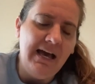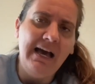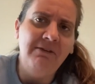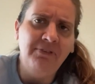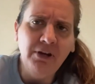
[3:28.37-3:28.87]

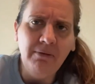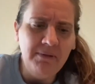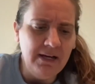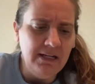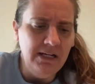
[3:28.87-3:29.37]
I figure I'm
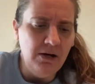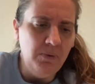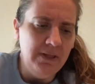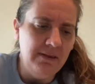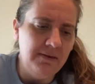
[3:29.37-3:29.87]
not going to go
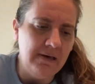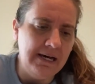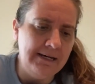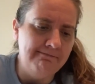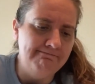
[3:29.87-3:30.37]
with,
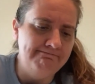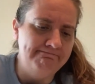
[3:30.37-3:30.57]
I'm